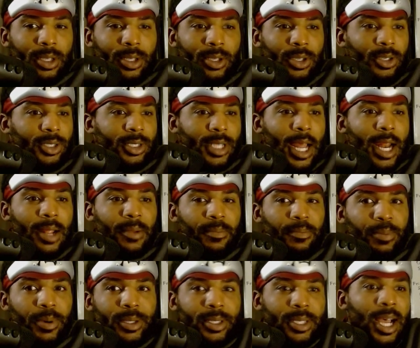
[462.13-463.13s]
You just got to
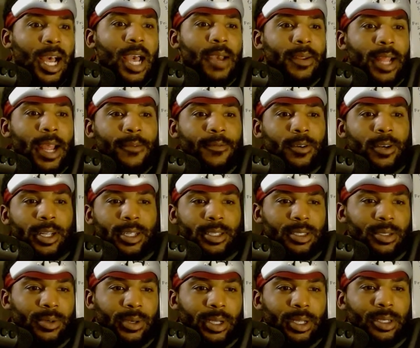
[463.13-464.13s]
put time and effort
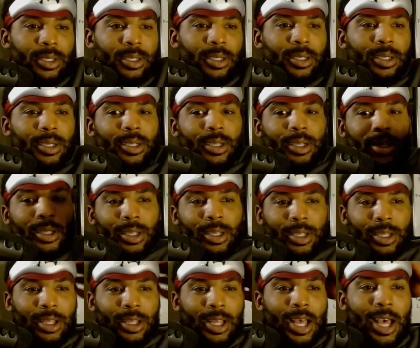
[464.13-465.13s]
into
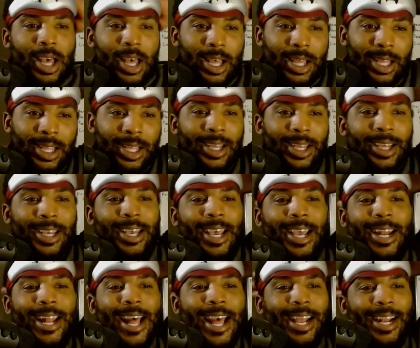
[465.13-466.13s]
it.
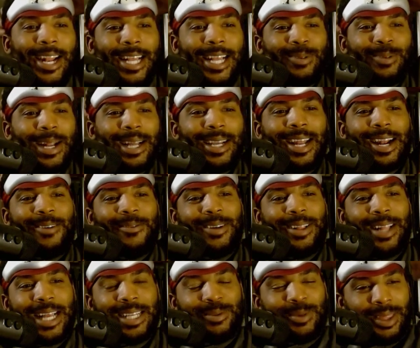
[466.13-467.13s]
And that's what I got to
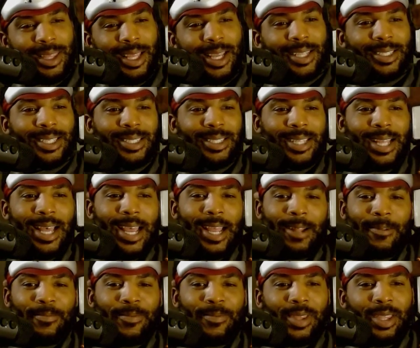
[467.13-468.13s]
realize with this. It's like,